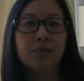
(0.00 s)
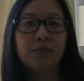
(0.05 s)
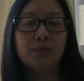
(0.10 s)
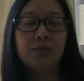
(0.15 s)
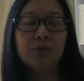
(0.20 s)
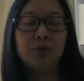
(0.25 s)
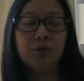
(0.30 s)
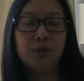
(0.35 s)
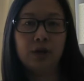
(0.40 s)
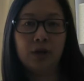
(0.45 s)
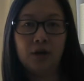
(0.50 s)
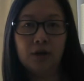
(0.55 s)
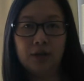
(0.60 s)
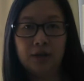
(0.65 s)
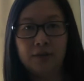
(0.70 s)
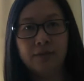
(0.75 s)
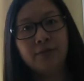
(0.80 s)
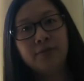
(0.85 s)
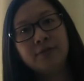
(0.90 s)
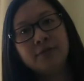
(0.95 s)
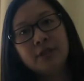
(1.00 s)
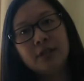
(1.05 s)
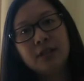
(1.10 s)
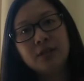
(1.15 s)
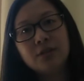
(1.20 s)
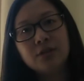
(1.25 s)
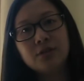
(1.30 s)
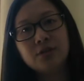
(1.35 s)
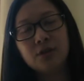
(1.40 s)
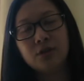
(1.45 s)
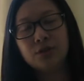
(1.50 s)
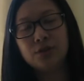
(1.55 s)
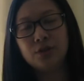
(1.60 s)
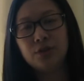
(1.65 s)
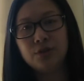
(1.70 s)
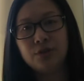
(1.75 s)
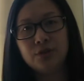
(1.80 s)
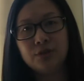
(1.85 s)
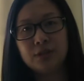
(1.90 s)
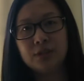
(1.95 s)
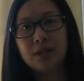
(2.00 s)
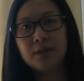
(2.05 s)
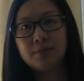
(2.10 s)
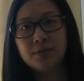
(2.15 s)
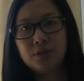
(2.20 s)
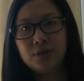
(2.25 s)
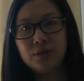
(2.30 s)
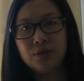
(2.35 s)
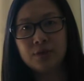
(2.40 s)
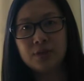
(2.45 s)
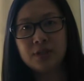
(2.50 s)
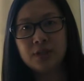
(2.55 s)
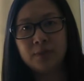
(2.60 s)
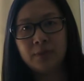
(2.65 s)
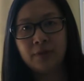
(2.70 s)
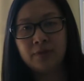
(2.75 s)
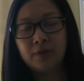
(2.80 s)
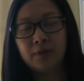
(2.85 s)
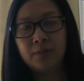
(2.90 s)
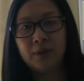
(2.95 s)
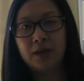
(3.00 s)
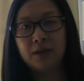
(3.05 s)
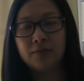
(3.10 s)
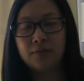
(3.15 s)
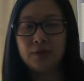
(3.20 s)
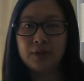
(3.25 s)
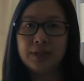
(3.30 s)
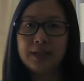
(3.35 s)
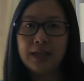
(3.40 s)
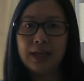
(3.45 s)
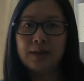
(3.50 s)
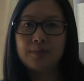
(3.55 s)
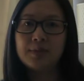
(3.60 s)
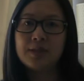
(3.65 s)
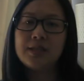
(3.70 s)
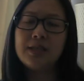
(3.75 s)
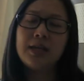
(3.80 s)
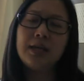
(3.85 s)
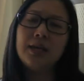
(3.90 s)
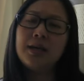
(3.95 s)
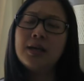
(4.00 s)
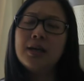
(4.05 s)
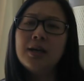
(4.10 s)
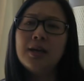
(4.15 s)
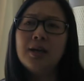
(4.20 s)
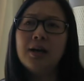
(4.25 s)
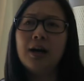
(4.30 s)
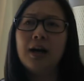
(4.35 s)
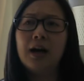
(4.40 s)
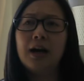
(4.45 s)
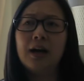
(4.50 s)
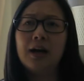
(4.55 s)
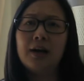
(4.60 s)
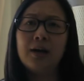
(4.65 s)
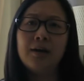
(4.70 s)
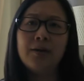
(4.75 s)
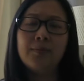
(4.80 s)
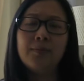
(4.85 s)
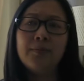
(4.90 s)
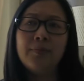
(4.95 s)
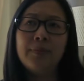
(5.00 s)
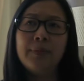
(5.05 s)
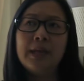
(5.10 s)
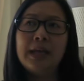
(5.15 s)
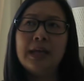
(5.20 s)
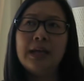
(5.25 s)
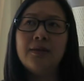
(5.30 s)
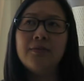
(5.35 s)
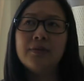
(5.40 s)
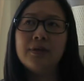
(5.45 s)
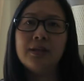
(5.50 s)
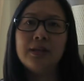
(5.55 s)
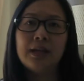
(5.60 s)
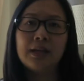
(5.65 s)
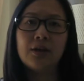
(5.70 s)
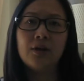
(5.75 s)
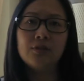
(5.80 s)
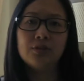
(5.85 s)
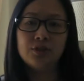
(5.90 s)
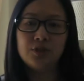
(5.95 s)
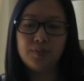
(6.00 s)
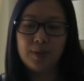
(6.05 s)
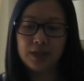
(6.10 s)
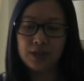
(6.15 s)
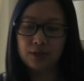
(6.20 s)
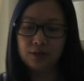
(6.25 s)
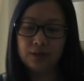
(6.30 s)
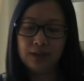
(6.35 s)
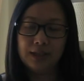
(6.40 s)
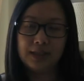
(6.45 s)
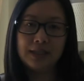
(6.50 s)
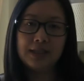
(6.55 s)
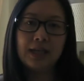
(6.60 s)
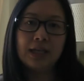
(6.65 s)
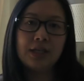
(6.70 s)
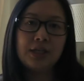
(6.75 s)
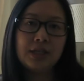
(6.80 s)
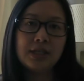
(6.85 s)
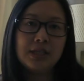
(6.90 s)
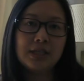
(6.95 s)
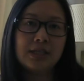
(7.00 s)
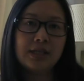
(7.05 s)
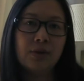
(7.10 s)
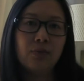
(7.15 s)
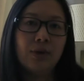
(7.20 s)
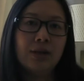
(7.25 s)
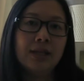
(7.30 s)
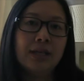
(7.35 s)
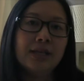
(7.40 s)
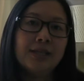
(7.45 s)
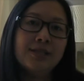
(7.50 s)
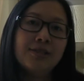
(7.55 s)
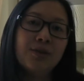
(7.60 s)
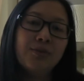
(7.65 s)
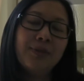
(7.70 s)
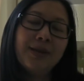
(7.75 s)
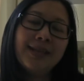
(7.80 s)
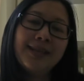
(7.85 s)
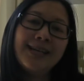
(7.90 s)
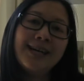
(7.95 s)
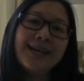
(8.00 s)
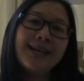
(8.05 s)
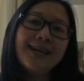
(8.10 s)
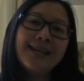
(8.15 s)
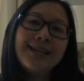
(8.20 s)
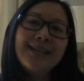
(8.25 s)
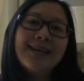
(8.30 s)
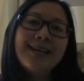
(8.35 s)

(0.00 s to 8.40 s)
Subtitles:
do it all in silks or should you substitute some of them out for DMC, even like all the specialty stitches and what needs to be done.